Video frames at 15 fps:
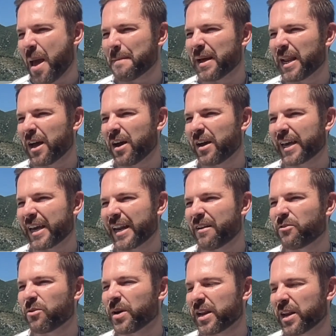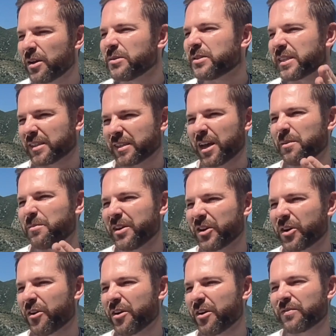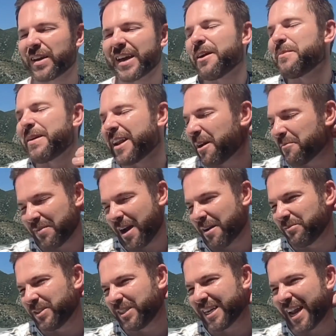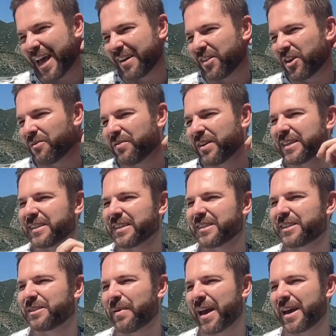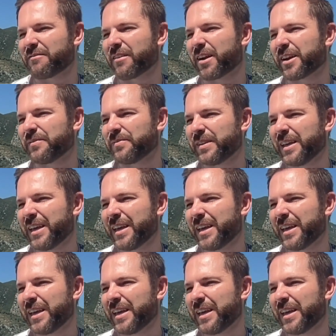malarkey, and everyone knows the Serbian choreography. I mean, I'm delaying the obvious, it's Spain, right?